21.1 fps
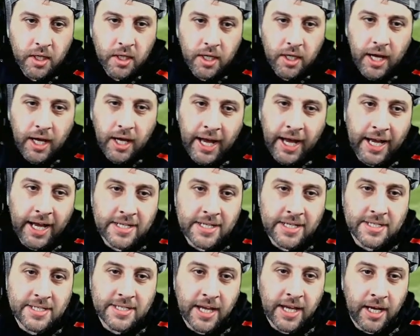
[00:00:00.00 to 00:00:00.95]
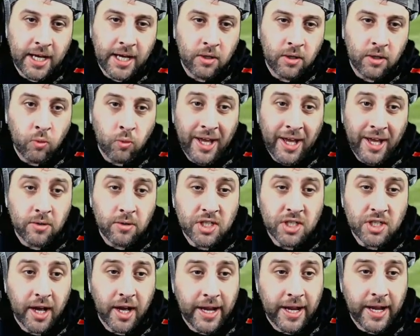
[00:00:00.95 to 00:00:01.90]
As the Wales
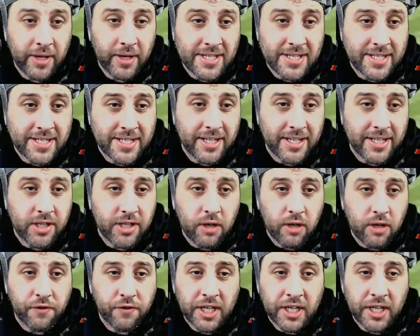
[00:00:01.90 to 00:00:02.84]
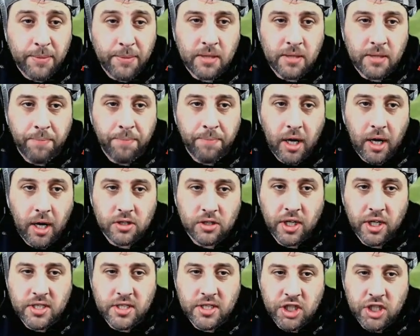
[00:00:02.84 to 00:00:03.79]
line-out is turned over, and Gibson Park tries to
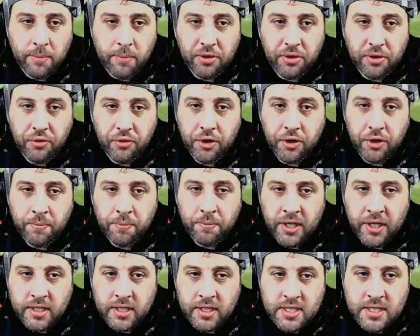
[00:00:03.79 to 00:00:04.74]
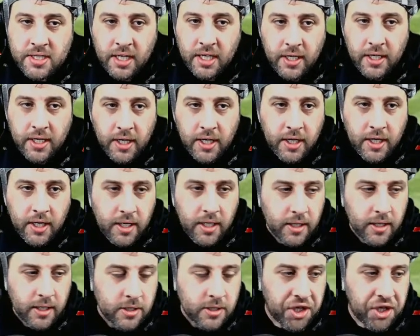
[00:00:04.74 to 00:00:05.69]
chip through, but it's
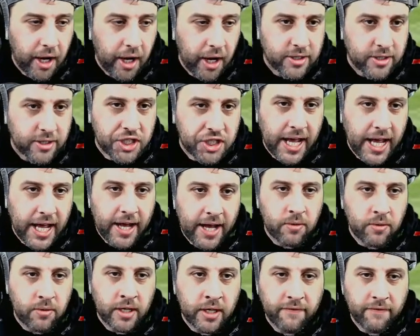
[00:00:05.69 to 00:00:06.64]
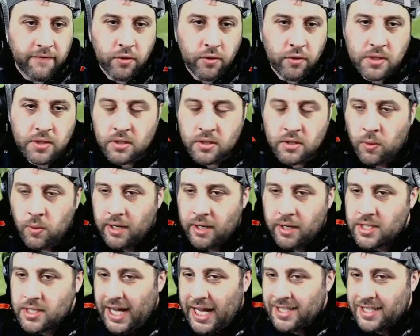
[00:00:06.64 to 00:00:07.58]
charged down and it falls into Wales'
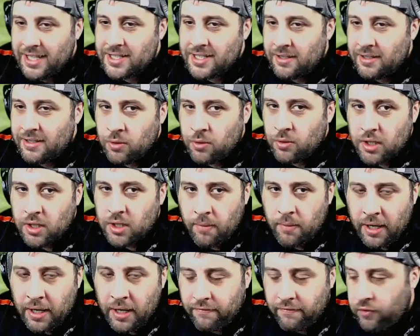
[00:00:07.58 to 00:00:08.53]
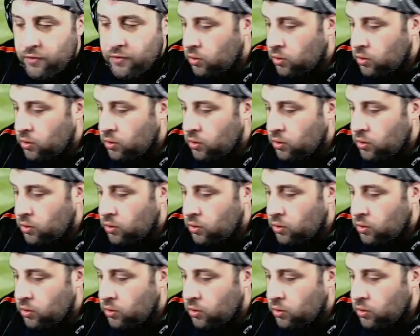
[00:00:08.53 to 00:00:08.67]
hands, and it will come back for the